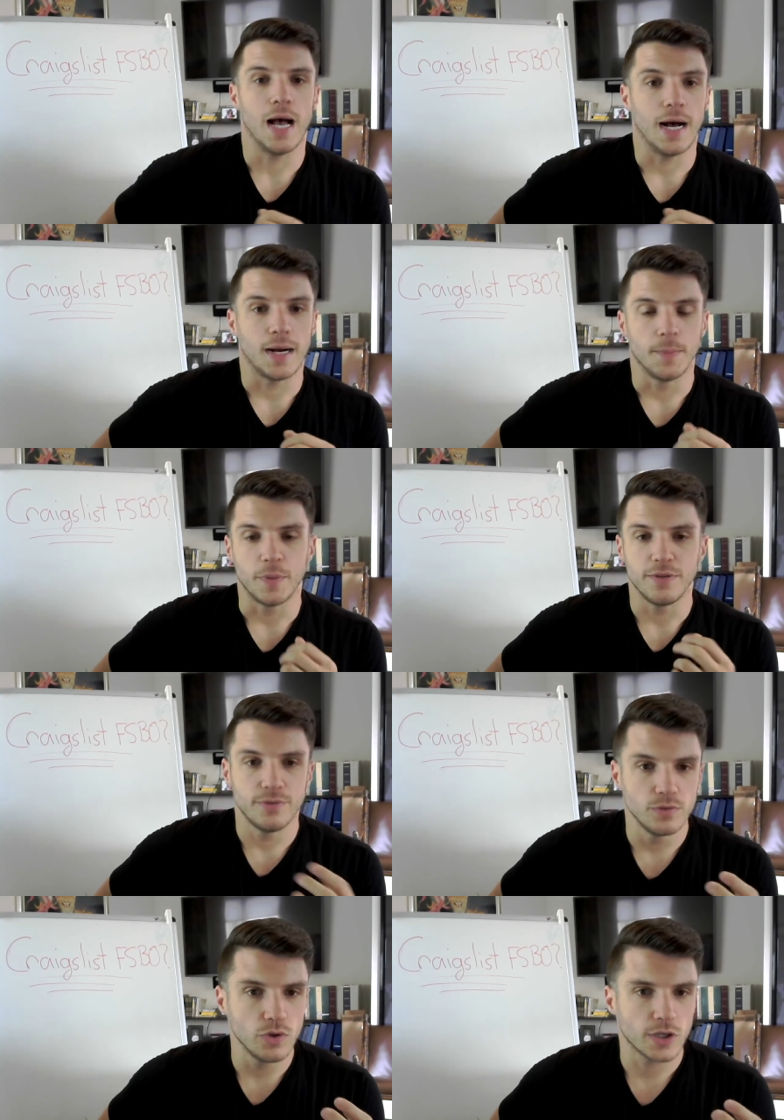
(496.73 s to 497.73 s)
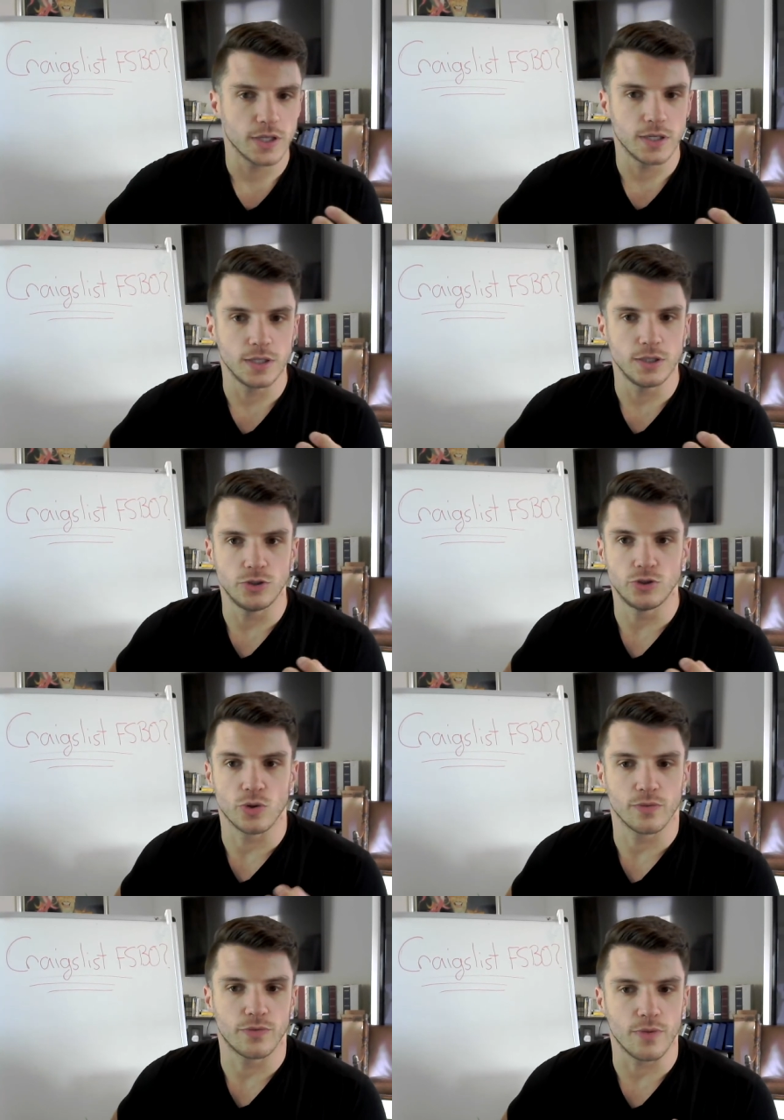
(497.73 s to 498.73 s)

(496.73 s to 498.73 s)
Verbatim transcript: Uh, but if you look at sort of